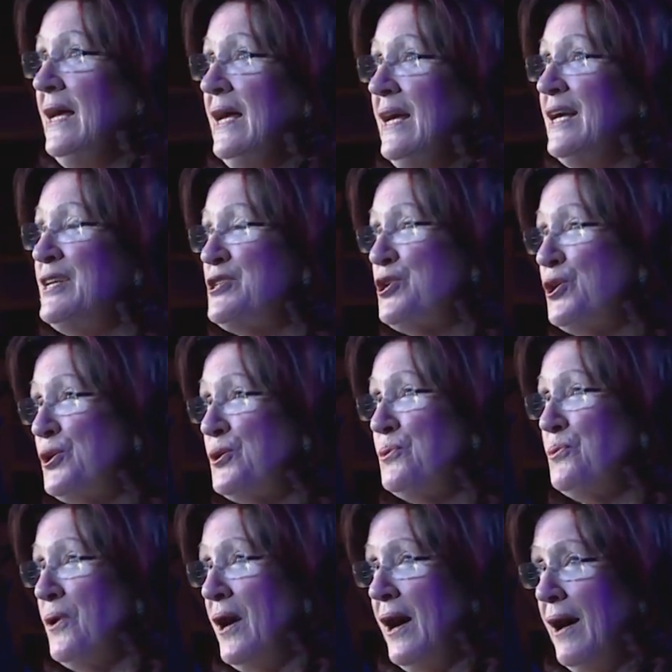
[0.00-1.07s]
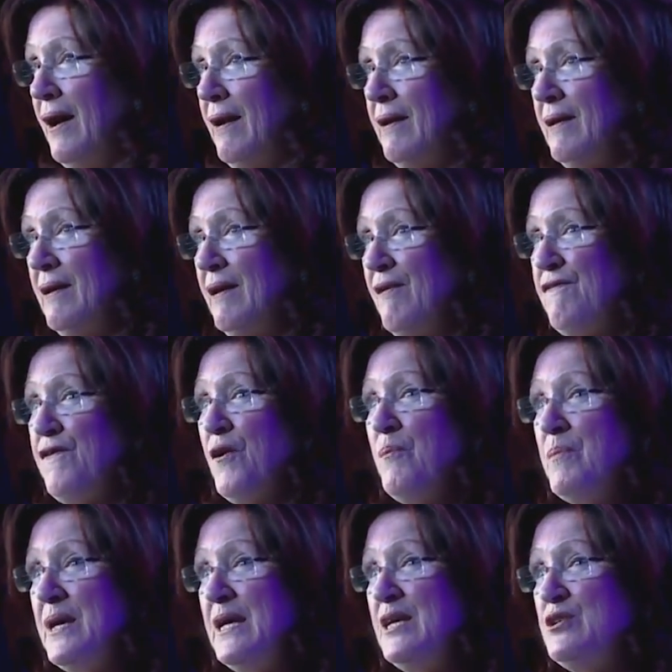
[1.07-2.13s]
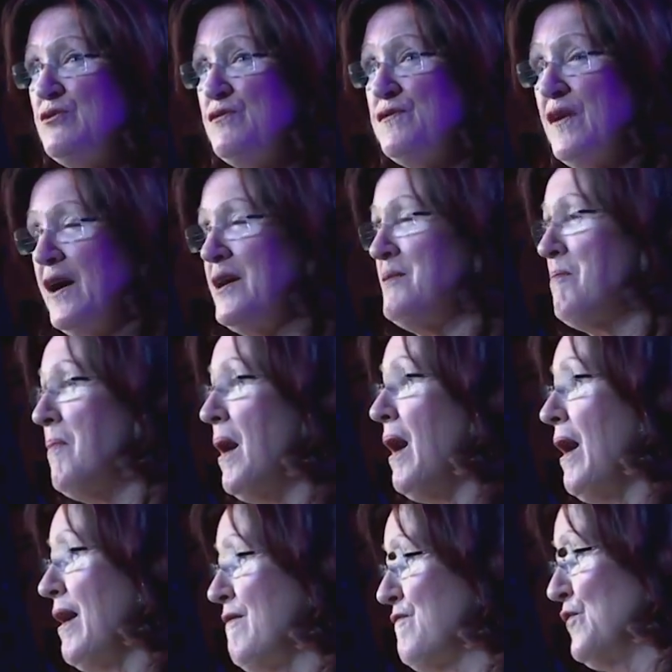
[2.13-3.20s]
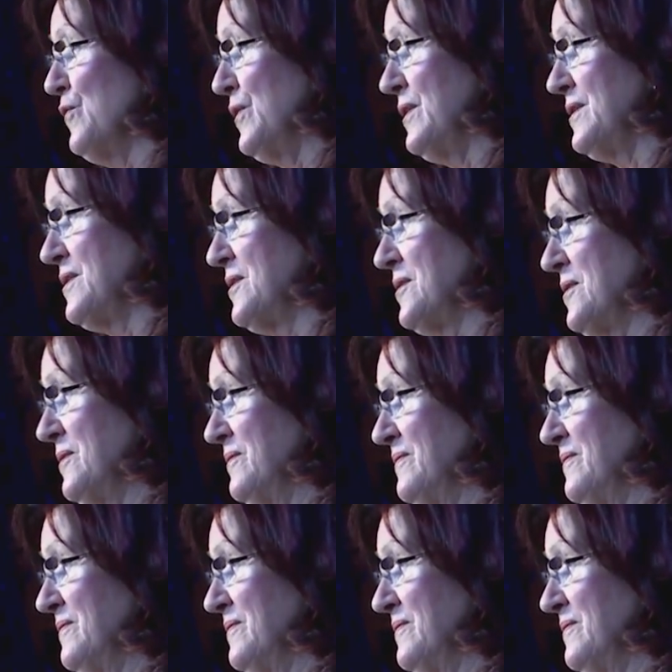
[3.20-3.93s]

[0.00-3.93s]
It took a while for me to find my voice.